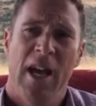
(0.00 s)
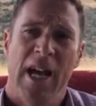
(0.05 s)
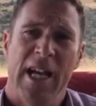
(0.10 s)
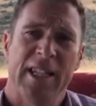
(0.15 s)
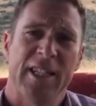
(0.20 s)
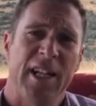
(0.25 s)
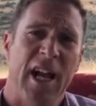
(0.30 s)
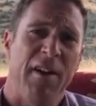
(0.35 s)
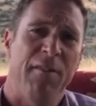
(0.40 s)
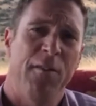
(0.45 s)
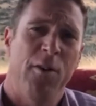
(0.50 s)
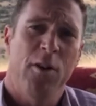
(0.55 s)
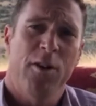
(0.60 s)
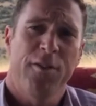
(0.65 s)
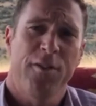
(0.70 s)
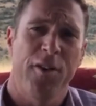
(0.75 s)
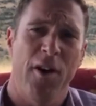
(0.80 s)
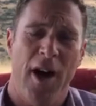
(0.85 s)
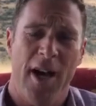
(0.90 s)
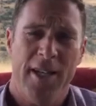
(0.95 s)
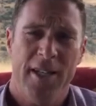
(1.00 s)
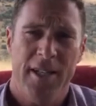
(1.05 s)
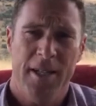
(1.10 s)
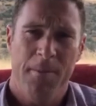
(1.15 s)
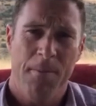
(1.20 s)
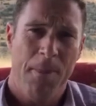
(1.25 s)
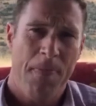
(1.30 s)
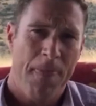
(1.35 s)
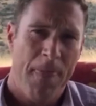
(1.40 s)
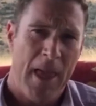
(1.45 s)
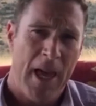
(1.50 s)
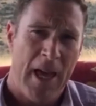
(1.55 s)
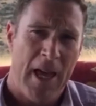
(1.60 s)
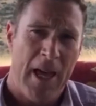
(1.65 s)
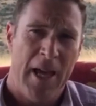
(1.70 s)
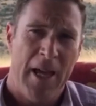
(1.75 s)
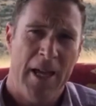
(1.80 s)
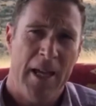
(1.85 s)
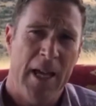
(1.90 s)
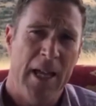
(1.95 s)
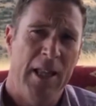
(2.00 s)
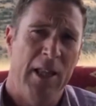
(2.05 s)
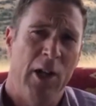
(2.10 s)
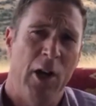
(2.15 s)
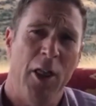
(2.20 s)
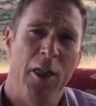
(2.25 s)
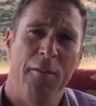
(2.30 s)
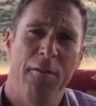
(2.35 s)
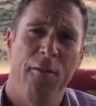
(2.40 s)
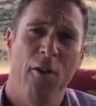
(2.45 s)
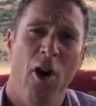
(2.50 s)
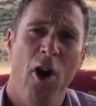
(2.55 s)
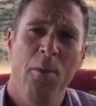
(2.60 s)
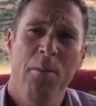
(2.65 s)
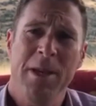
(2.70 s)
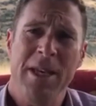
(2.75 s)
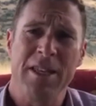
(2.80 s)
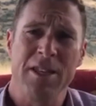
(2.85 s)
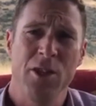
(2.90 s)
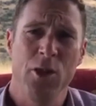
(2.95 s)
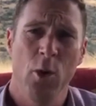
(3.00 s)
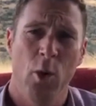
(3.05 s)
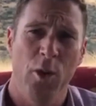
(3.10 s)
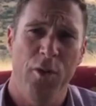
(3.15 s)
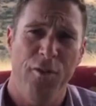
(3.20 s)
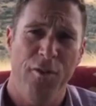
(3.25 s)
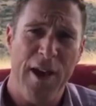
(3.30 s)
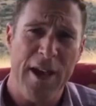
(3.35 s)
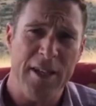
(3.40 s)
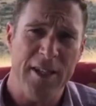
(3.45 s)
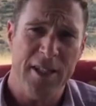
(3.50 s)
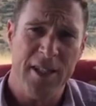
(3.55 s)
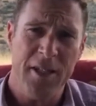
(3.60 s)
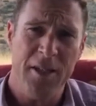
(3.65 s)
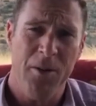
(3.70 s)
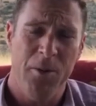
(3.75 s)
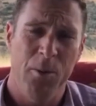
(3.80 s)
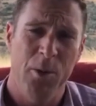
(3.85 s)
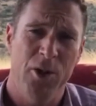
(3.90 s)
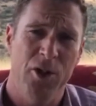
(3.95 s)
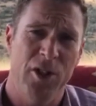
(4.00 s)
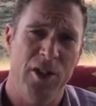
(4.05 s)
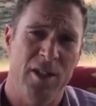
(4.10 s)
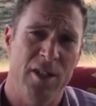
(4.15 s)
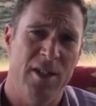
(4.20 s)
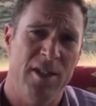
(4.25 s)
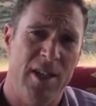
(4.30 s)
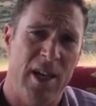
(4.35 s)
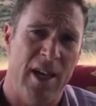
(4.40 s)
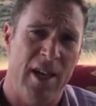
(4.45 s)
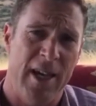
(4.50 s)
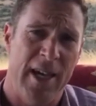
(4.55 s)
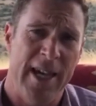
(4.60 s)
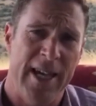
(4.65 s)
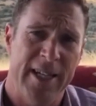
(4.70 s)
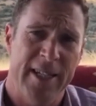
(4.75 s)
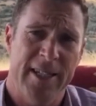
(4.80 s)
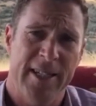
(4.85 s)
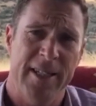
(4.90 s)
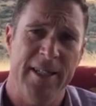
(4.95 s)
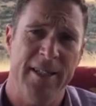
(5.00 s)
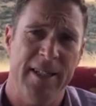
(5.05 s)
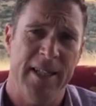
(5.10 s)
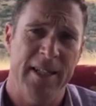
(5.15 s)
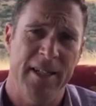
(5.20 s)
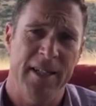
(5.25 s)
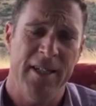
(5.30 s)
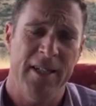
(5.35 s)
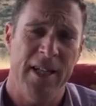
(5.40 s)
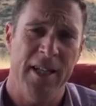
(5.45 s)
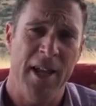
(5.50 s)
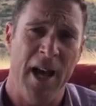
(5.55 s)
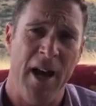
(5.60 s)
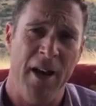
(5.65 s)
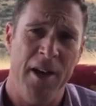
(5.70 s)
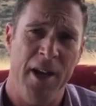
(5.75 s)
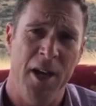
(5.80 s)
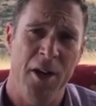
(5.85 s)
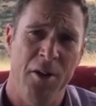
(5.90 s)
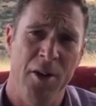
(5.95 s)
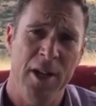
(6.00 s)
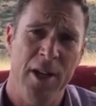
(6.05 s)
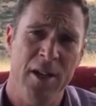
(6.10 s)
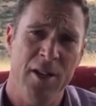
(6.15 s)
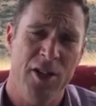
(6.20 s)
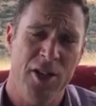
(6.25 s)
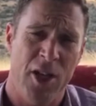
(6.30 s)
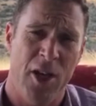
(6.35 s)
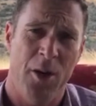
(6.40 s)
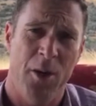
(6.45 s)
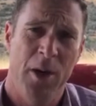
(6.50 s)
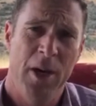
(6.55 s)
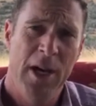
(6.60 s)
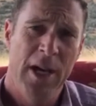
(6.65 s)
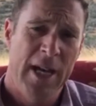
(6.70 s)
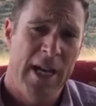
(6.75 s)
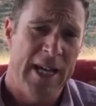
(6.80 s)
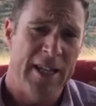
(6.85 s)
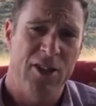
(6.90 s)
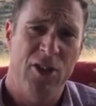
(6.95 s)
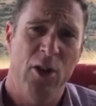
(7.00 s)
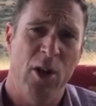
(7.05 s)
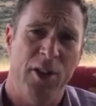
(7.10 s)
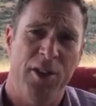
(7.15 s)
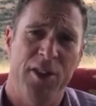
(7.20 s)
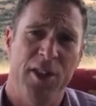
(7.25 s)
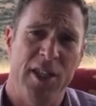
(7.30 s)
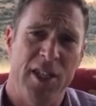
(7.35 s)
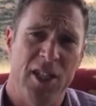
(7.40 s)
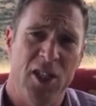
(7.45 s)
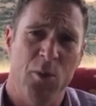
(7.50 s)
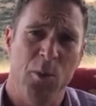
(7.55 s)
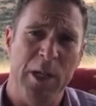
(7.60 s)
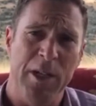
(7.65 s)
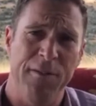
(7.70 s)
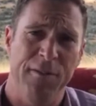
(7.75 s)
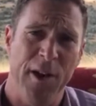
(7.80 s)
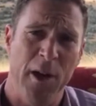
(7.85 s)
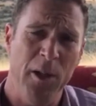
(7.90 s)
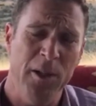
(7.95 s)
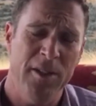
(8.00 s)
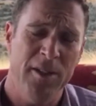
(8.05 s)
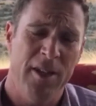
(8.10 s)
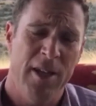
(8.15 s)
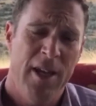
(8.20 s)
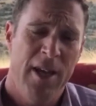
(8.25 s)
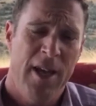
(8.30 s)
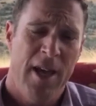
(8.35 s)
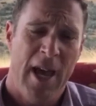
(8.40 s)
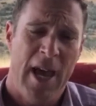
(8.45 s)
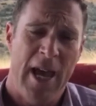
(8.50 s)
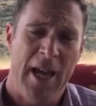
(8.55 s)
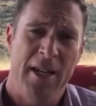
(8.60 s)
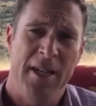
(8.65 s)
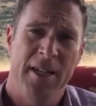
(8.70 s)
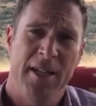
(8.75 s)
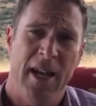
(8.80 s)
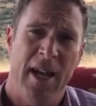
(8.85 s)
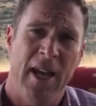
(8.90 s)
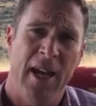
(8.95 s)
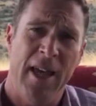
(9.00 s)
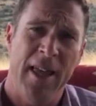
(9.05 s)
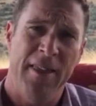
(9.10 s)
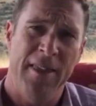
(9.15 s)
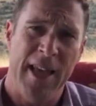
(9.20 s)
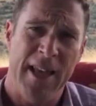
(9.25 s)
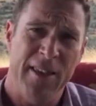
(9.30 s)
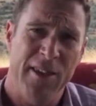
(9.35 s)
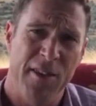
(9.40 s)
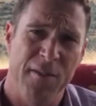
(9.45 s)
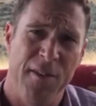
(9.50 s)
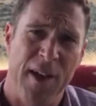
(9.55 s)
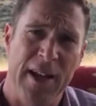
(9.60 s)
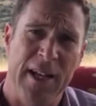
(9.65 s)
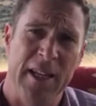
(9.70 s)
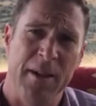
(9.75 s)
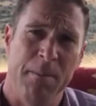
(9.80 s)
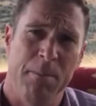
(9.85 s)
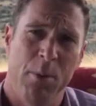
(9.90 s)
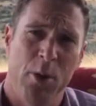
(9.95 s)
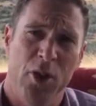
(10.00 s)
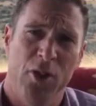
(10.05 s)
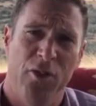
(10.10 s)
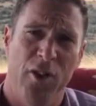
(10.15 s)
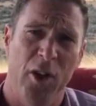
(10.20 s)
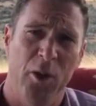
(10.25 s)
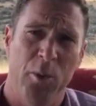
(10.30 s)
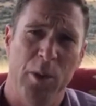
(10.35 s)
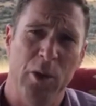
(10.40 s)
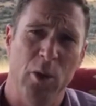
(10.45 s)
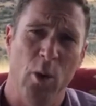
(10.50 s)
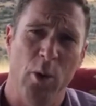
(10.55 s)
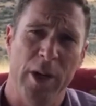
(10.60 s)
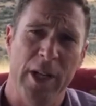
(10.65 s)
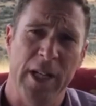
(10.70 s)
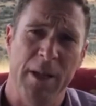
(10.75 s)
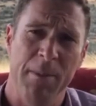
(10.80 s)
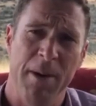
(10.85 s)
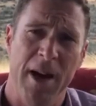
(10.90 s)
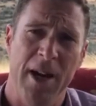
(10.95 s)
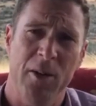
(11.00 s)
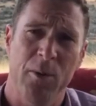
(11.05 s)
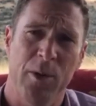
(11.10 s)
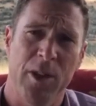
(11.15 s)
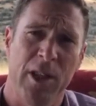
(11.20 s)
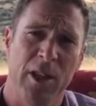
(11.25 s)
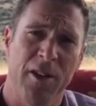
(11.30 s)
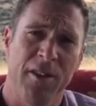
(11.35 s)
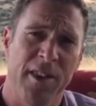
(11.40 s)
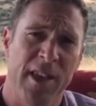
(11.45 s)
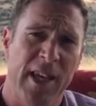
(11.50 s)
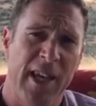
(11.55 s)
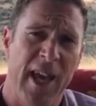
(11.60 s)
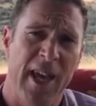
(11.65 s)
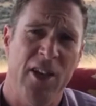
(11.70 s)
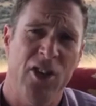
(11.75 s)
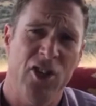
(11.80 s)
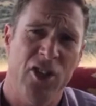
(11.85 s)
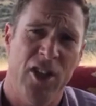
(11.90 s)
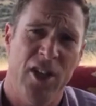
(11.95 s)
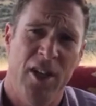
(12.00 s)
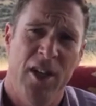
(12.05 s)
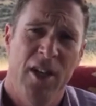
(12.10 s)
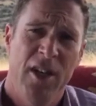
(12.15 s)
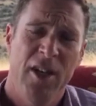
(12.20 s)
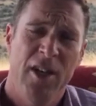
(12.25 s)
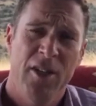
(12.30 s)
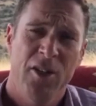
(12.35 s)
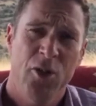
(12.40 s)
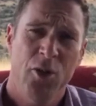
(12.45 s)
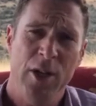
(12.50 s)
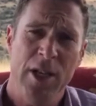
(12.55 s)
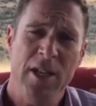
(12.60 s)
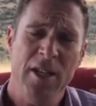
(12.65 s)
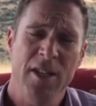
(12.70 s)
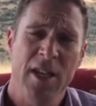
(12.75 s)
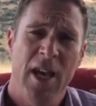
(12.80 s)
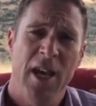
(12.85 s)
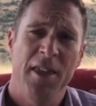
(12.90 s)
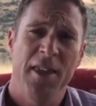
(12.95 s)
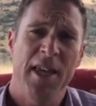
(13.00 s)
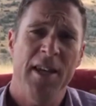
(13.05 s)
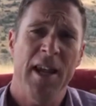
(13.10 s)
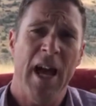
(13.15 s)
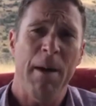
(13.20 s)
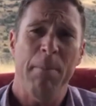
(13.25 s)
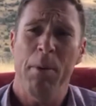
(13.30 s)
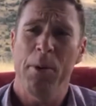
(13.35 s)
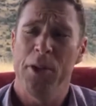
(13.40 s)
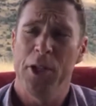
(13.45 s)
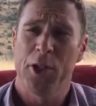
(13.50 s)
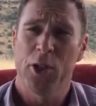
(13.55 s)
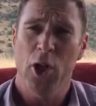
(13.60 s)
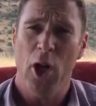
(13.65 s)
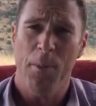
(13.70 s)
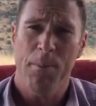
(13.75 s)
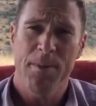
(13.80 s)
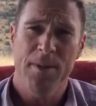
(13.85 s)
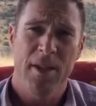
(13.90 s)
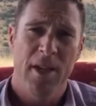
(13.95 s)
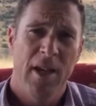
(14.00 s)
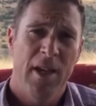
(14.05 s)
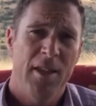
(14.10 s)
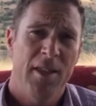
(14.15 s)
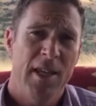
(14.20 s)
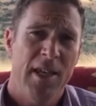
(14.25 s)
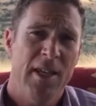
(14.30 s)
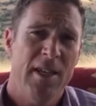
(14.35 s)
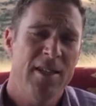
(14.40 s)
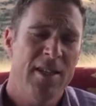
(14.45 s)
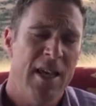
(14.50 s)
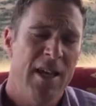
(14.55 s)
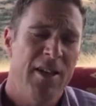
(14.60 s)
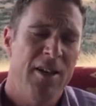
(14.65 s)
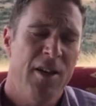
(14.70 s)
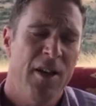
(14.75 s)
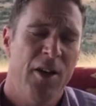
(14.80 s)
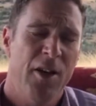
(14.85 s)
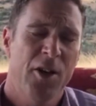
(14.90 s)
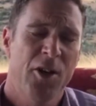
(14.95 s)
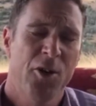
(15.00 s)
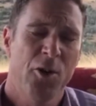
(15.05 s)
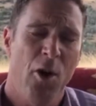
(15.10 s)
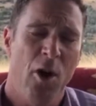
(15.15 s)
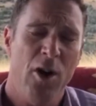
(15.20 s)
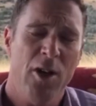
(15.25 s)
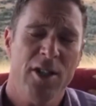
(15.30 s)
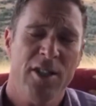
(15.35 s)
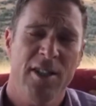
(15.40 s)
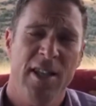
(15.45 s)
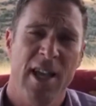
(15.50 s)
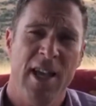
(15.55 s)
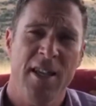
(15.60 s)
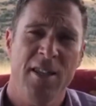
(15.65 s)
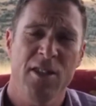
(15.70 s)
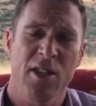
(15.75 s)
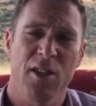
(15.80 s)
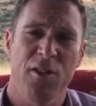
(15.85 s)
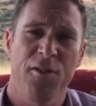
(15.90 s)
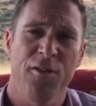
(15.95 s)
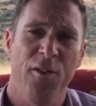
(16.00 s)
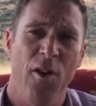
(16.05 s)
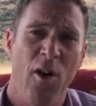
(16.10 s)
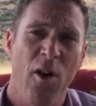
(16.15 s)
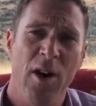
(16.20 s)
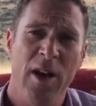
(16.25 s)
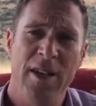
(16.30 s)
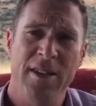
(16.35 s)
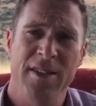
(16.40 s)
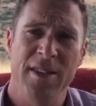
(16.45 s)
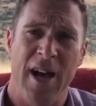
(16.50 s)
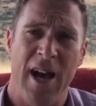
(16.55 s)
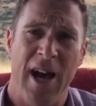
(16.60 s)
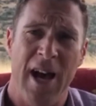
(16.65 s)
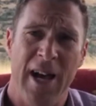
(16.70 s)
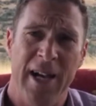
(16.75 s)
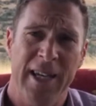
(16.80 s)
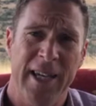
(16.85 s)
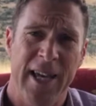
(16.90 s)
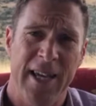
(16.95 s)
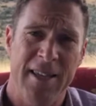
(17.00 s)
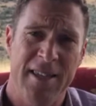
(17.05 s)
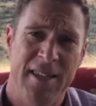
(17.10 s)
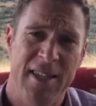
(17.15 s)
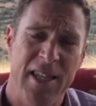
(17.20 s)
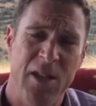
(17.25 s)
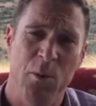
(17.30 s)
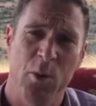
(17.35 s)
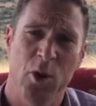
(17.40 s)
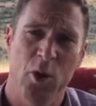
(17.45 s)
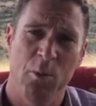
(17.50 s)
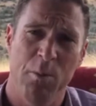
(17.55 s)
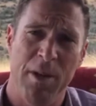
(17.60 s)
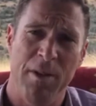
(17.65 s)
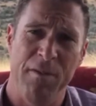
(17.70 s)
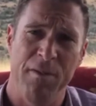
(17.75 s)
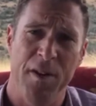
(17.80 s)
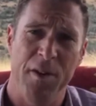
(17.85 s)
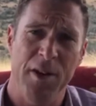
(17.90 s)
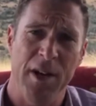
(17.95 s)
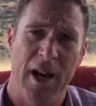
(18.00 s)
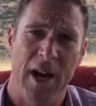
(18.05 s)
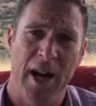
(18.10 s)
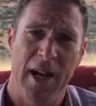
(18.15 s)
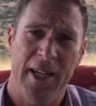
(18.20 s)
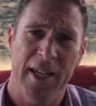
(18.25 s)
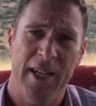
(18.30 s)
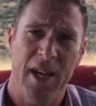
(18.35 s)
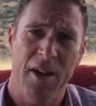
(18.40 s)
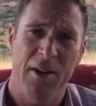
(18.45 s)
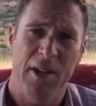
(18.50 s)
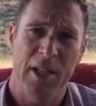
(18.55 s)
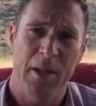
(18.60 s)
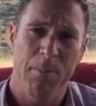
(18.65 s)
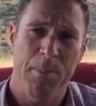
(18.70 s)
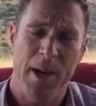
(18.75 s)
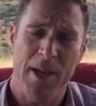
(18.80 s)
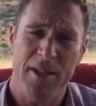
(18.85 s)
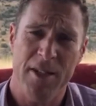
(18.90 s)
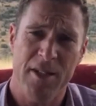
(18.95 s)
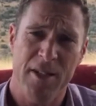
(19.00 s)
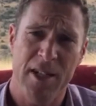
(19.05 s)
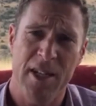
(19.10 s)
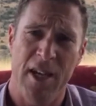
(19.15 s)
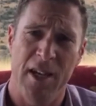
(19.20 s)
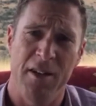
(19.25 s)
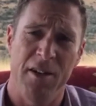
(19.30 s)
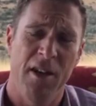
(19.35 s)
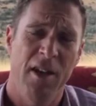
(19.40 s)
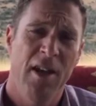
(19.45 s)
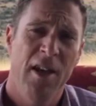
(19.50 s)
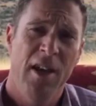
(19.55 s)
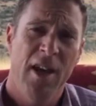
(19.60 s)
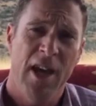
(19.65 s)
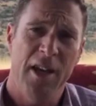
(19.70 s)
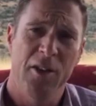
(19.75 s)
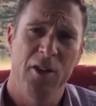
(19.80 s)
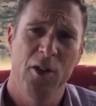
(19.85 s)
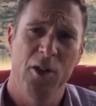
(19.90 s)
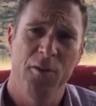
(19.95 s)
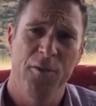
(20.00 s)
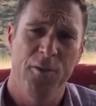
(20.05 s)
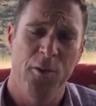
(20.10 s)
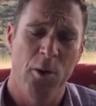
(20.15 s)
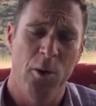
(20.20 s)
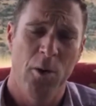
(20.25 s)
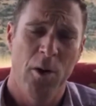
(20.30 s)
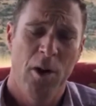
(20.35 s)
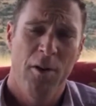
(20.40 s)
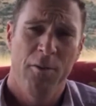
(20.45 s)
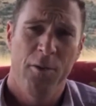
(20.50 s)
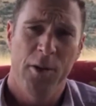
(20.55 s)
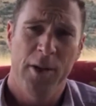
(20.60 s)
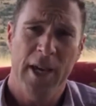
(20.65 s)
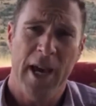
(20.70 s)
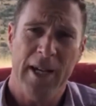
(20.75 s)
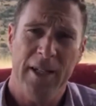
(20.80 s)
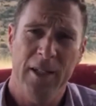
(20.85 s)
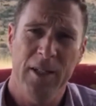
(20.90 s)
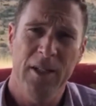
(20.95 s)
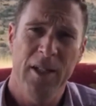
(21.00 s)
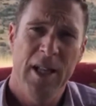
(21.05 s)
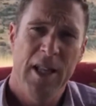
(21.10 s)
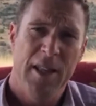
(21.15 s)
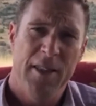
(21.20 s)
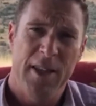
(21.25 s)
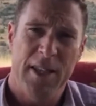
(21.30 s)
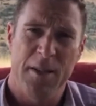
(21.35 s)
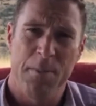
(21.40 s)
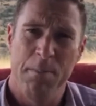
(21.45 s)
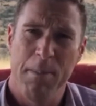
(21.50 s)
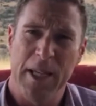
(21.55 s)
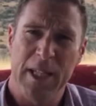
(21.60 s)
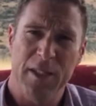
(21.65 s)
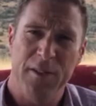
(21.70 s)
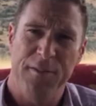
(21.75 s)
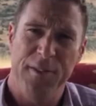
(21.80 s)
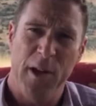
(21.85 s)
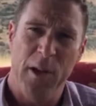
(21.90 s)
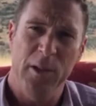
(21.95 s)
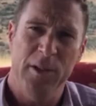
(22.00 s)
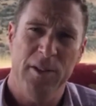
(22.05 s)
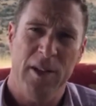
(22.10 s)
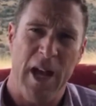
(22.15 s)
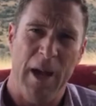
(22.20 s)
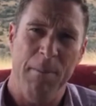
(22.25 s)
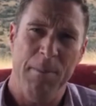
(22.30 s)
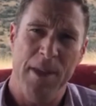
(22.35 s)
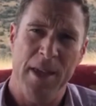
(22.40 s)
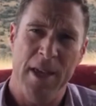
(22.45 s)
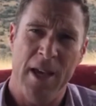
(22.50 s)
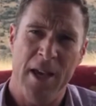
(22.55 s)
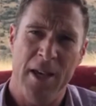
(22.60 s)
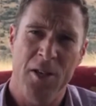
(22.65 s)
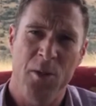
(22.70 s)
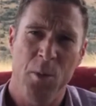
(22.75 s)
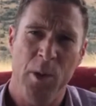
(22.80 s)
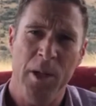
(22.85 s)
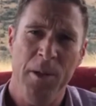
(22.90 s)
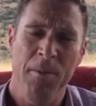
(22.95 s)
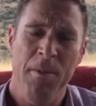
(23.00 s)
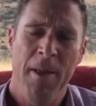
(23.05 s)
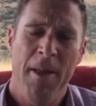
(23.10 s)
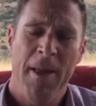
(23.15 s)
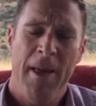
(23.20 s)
It's a diverse variety. A lot of the farm is north-facing, which is excellent in our area. So it's got the sweetveld, and that's the valley bushveld we're talking about, with a lot of the acacia trees. Then up on the tops, there's grasslands as far as the eye can see, which would be very high carrying capacity and good for cattle. That's mixed veld up there as well.